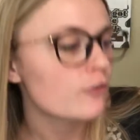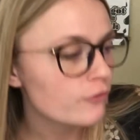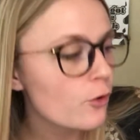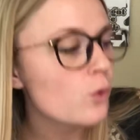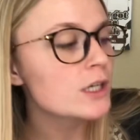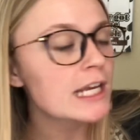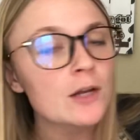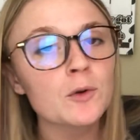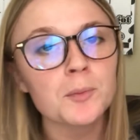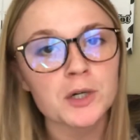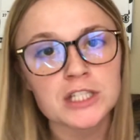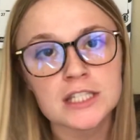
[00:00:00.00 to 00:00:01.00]
4 equal
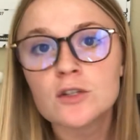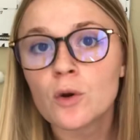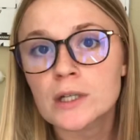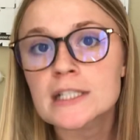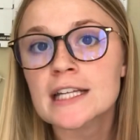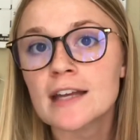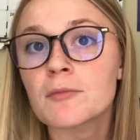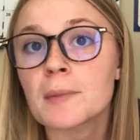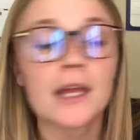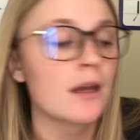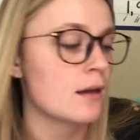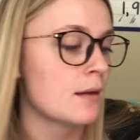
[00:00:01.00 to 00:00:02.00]
parts is going to give
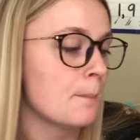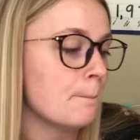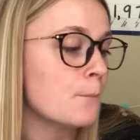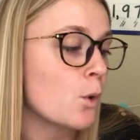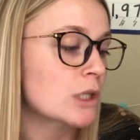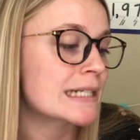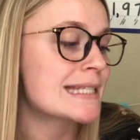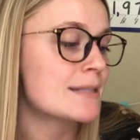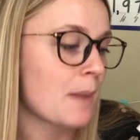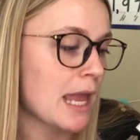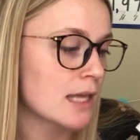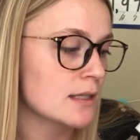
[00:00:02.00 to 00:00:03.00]
me more
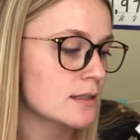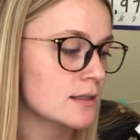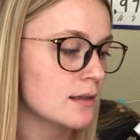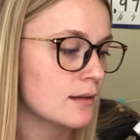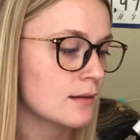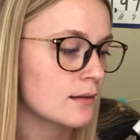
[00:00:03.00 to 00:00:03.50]
space.